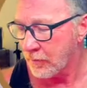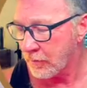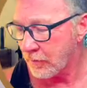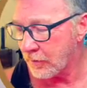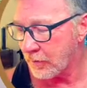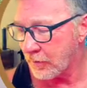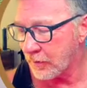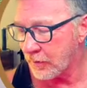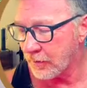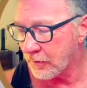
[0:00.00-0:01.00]

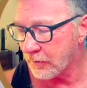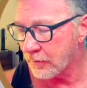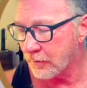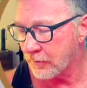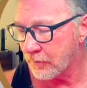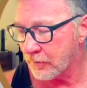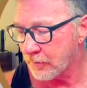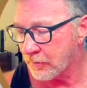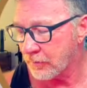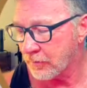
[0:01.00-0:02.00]
and
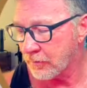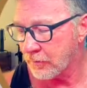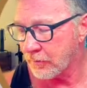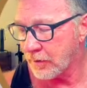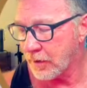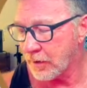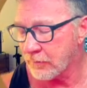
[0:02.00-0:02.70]
yeah,